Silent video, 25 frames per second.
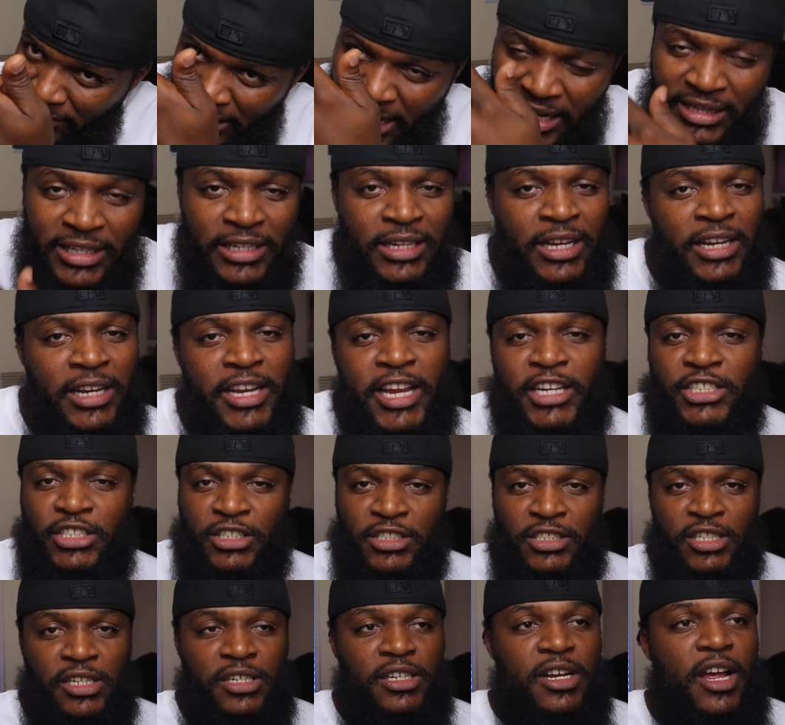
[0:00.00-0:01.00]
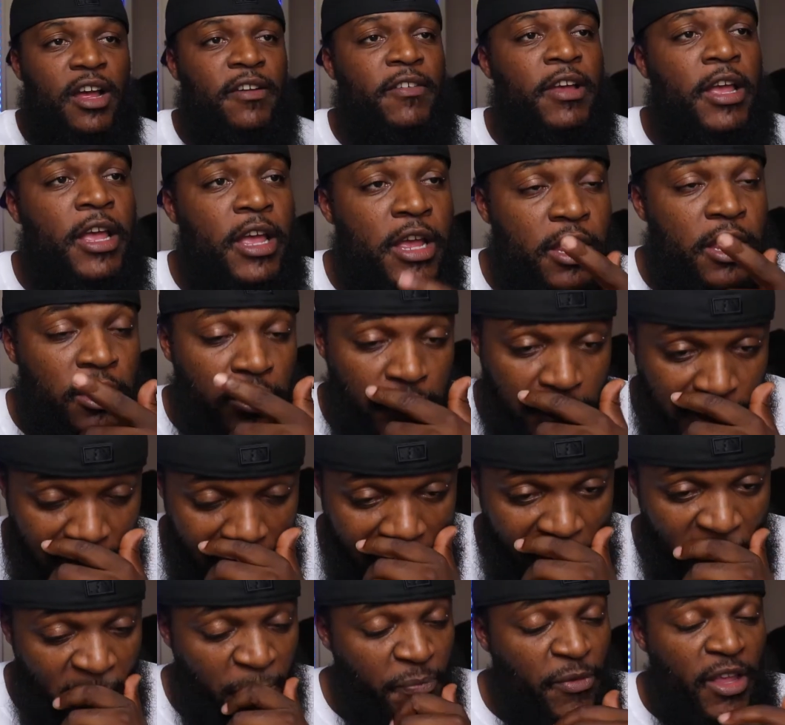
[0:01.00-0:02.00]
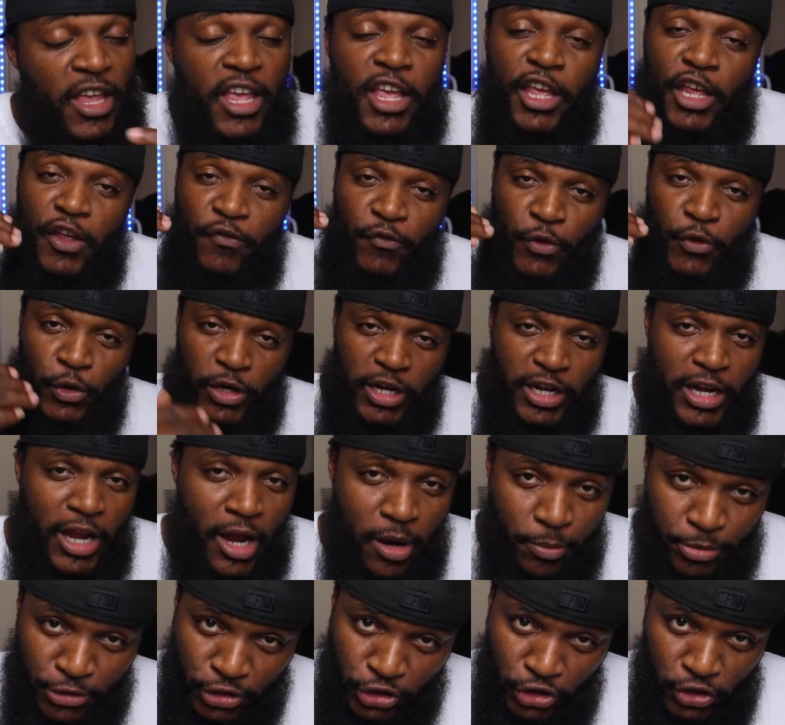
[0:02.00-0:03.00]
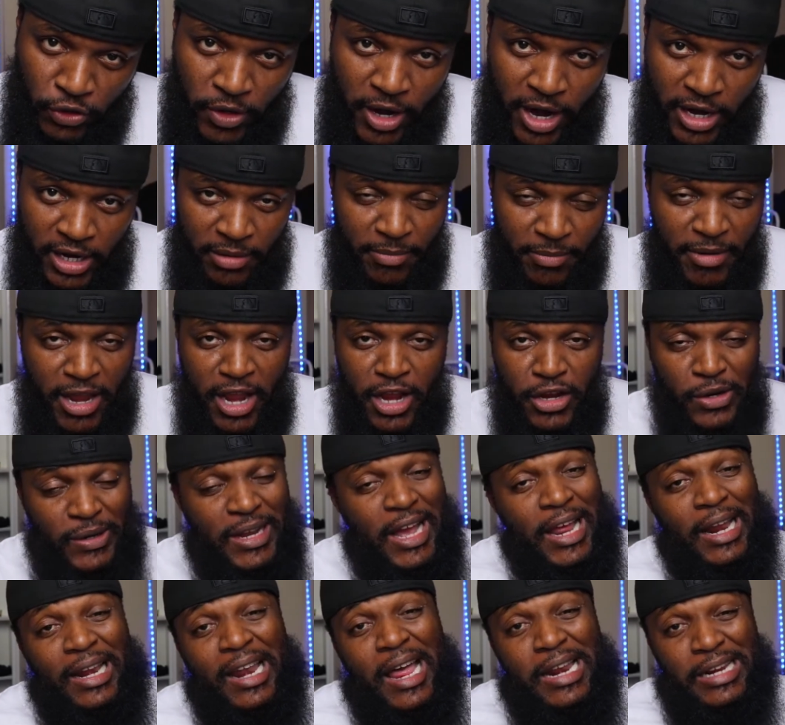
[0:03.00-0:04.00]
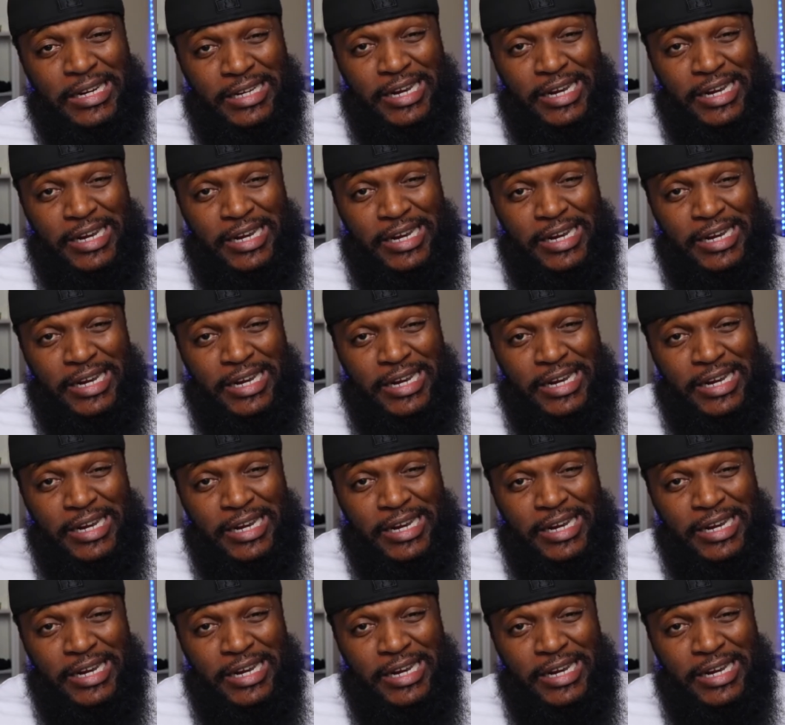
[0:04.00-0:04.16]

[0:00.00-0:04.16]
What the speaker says: got the collection took off. So, if you need help with your credit, man, you got a lot